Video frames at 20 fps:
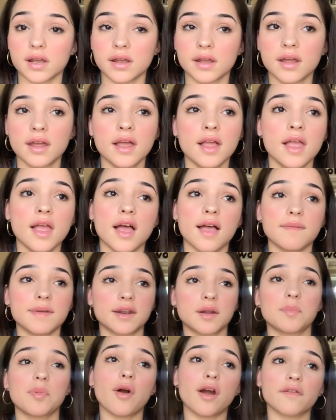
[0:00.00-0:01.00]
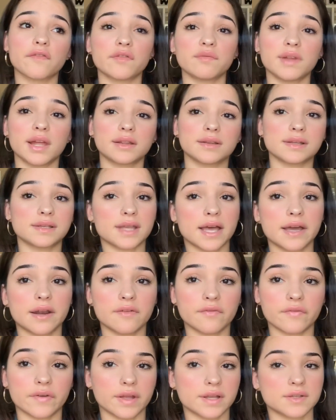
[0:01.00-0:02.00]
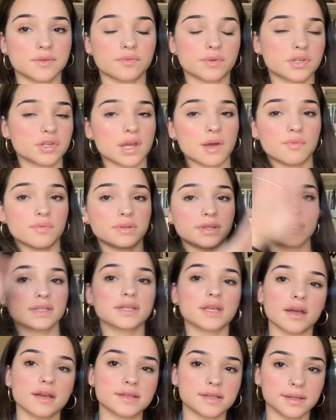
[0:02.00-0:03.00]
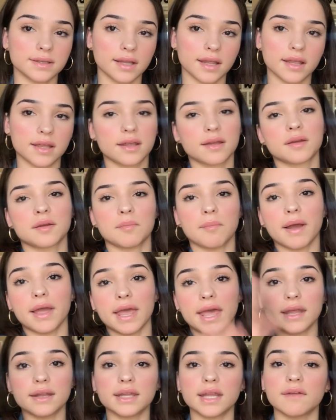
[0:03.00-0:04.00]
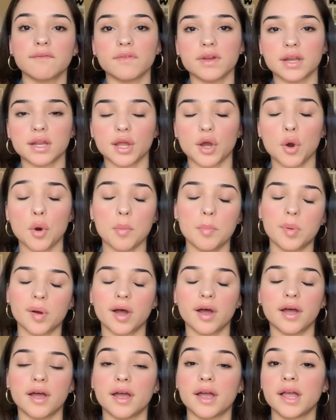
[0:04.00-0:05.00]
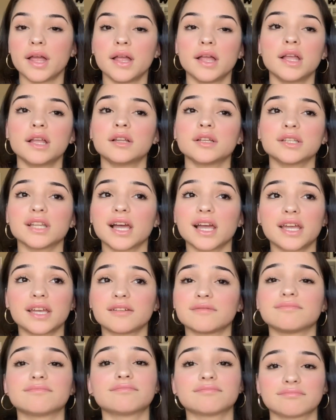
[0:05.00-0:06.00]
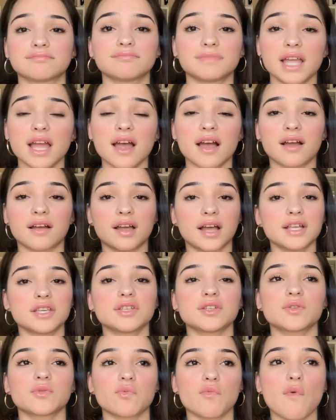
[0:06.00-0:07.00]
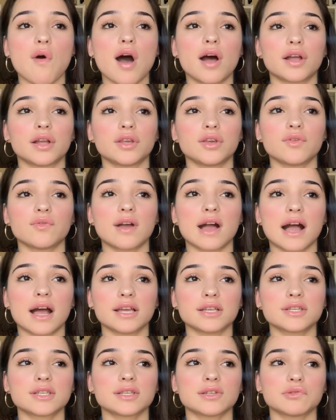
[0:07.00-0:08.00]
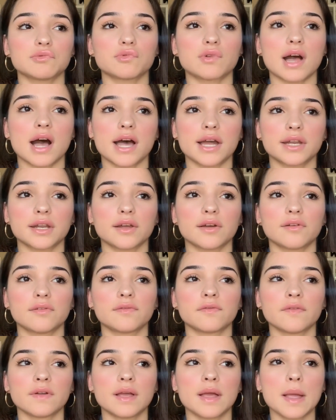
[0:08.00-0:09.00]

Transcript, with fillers: it. I mean, apart from like the side effects, which I will discuss in like my ending video, but like, yeah, I just want you guys to kind of